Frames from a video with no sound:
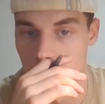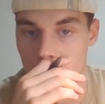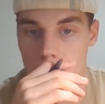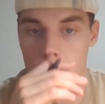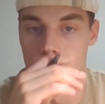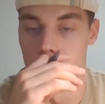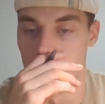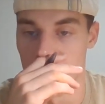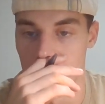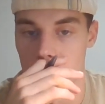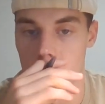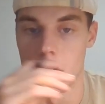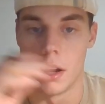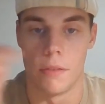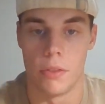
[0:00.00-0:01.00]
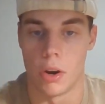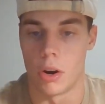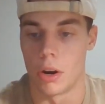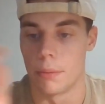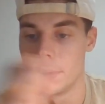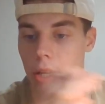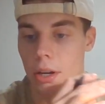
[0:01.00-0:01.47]
I don't love the
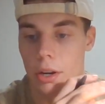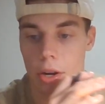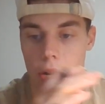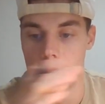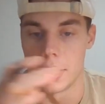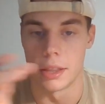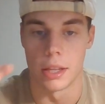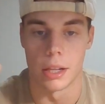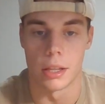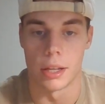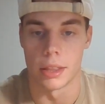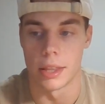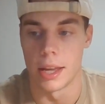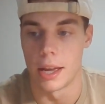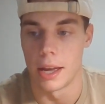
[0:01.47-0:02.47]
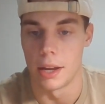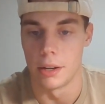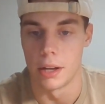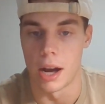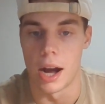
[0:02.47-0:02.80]
Army or anything like that.